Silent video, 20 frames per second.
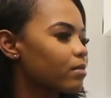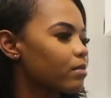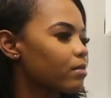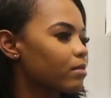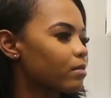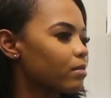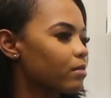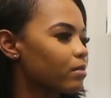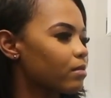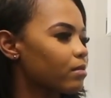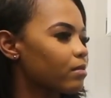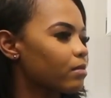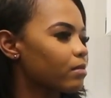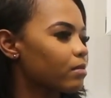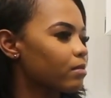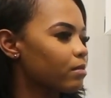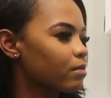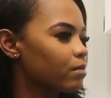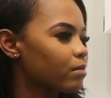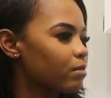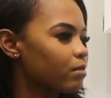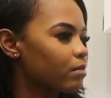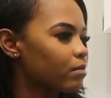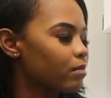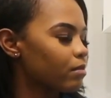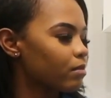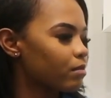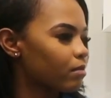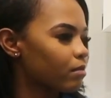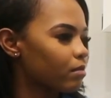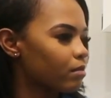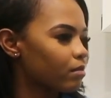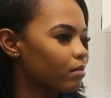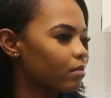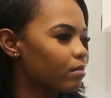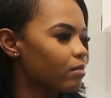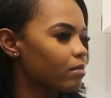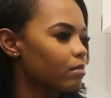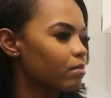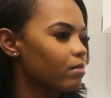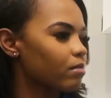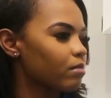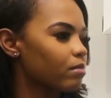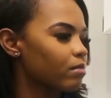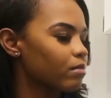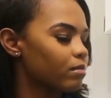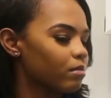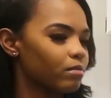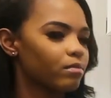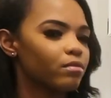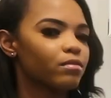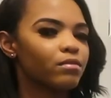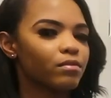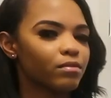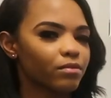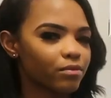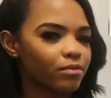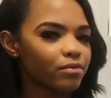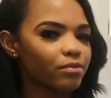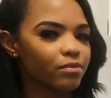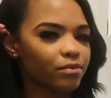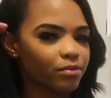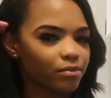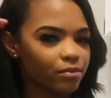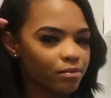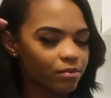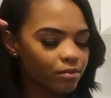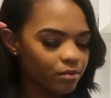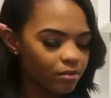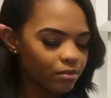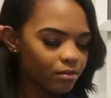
(silent)